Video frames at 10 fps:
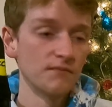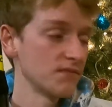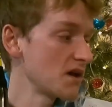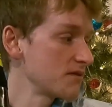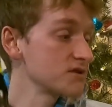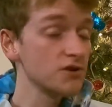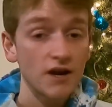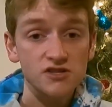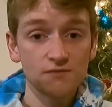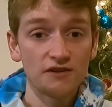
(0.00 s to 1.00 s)
Yeah, these are
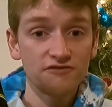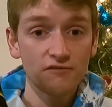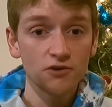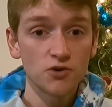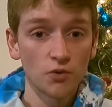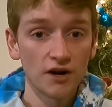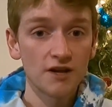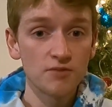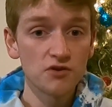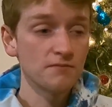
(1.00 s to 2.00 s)
actually my favorite
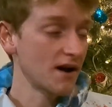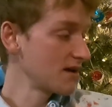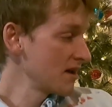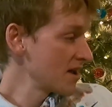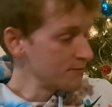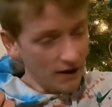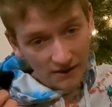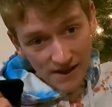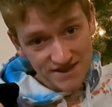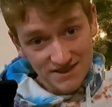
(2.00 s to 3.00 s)
Nordic boot. My
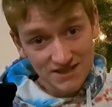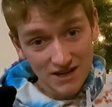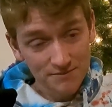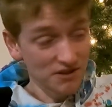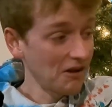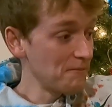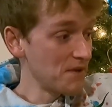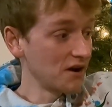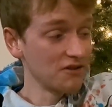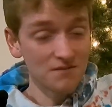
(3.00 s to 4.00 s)
classic setup's a lot
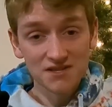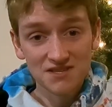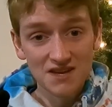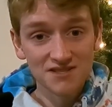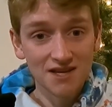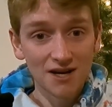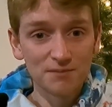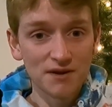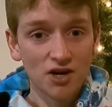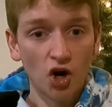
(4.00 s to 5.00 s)
better than my skate
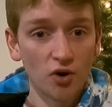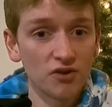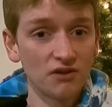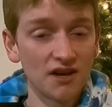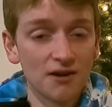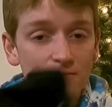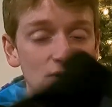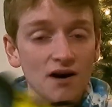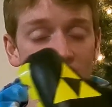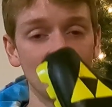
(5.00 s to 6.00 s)
setup currently,
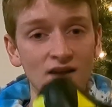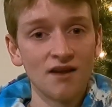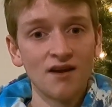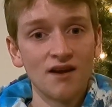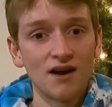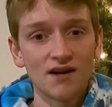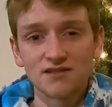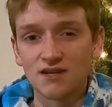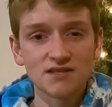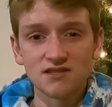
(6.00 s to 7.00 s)
but I
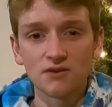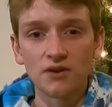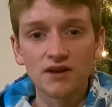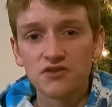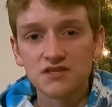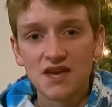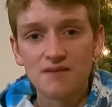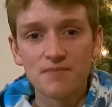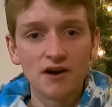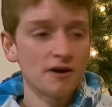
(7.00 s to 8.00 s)
still like the
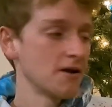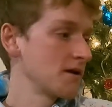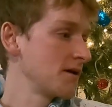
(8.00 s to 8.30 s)
skate better.